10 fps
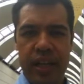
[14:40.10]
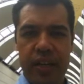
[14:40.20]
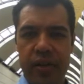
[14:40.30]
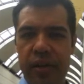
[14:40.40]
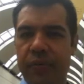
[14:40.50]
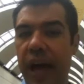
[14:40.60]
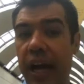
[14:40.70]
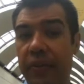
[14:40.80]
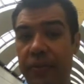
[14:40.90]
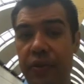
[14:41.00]
in
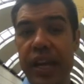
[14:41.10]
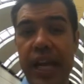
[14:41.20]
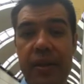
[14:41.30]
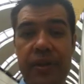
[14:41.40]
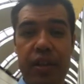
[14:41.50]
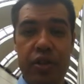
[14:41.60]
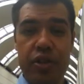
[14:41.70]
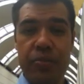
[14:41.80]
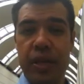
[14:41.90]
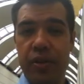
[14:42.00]
fact, for native
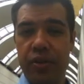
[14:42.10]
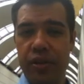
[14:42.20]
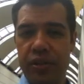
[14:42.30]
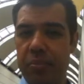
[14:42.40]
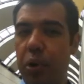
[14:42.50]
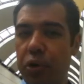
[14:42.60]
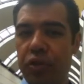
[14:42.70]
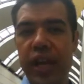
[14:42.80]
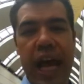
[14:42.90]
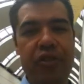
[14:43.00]
English speakers, it's the
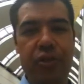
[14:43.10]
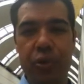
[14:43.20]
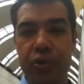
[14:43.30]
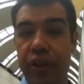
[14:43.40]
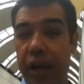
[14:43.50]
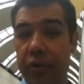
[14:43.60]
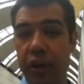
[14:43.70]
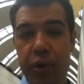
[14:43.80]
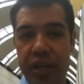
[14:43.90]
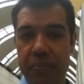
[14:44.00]
most natural sound
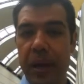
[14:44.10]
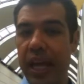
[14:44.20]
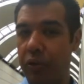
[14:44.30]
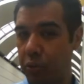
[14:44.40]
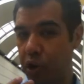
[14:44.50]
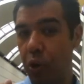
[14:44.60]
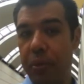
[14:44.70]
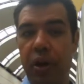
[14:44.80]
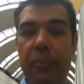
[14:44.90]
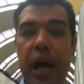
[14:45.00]
that we can make when we
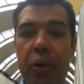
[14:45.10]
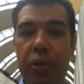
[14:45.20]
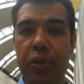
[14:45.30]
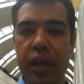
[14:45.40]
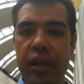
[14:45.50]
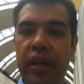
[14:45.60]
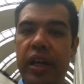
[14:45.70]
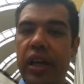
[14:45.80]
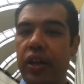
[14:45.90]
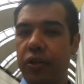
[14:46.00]
open our mouth. Okay,
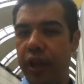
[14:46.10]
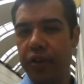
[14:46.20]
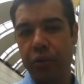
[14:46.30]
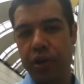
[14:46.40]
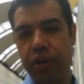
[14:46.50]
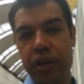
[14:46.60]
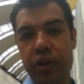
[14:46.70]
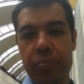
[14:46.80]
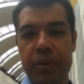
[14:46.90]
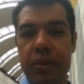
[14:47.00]
so that's when you
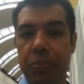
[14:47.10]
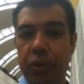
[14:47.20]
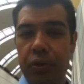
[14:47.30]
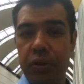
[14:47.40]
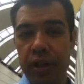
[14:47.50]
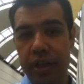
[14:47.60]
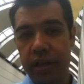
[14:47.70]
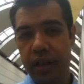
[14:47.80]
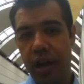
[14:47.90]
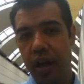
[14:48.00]
hear people
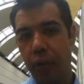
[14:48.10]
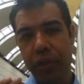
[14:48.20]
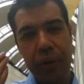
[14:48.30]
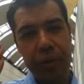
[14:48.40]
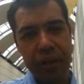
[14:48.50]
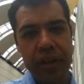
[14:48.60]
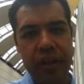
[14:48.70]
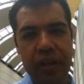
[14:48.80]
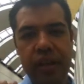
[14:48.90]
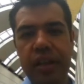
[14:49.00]
when they're
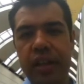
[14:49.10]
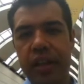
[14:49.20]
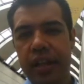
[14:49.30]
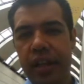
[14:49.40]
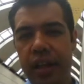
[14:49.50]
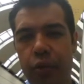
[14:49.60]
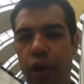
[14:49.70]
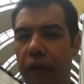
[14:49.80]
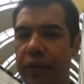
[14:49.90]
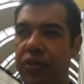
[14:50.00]
thinking,
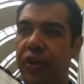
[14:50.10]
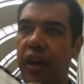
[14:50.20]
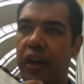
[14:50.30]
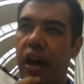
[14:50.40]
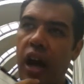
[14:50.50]
we often say